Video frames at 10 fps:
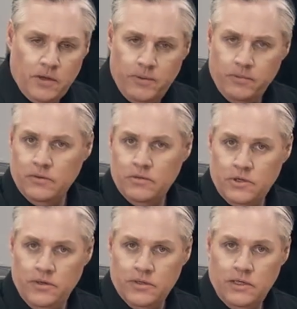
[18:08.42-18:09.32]
a lot of people are
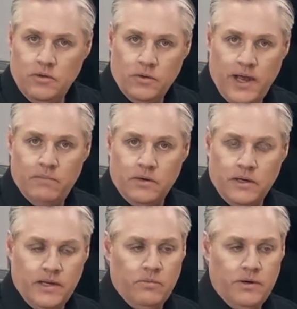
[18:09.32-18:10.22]
shooting single
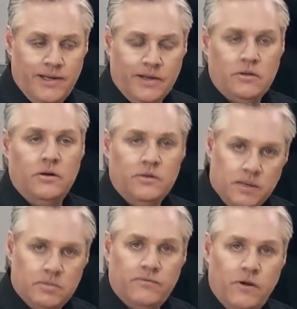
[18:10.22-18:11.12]
camera and they want to get
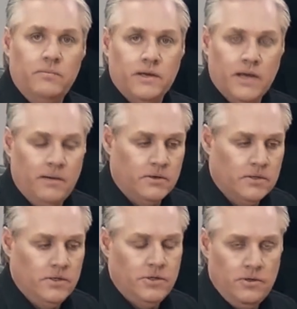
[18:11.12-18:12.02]
close-ups from that camera.
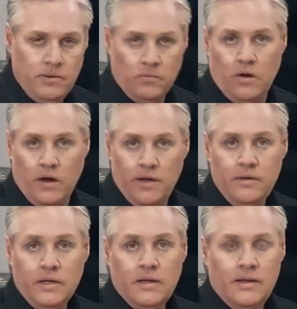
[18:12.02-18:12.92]
So you shoot a bit wide,
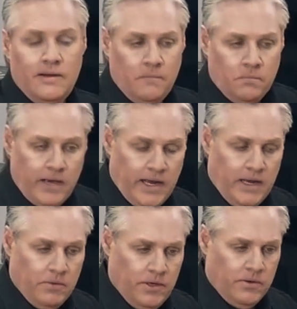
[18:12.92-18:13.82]
and
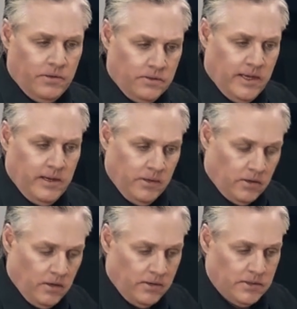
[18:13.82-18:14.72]
then what you want to do is get a bit
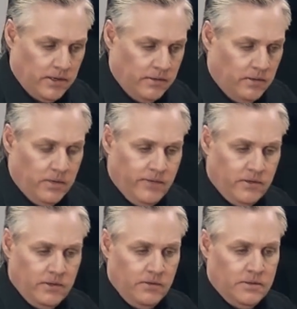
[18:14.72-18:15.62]
close. So all you have
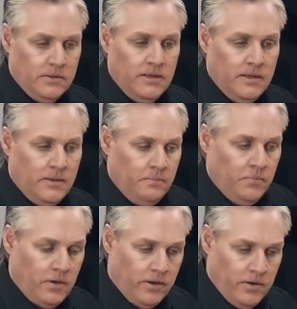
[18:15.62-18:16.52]
to do is
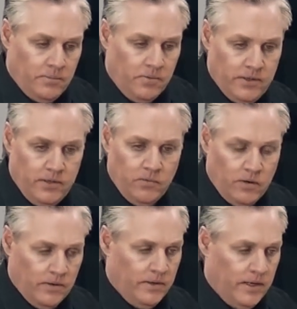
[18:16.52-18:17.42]
go to the point you
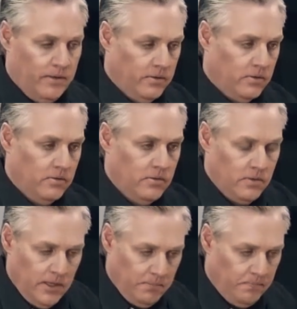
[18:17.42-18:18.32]
want in your
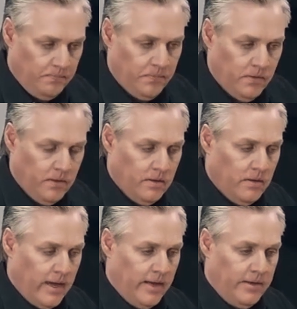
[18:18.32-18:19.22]
clip
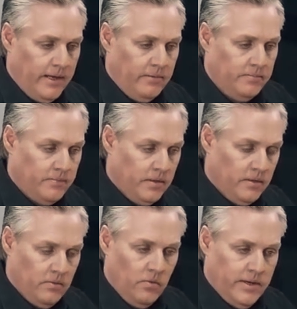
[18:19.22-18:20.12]
and then
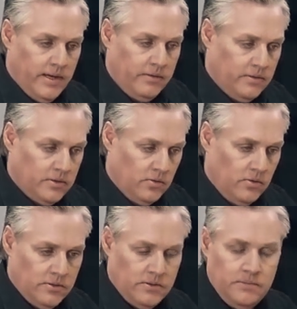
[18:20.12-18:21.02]
work out the
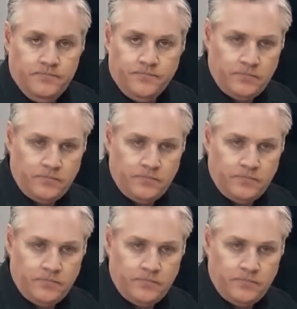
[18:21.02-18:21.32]
source,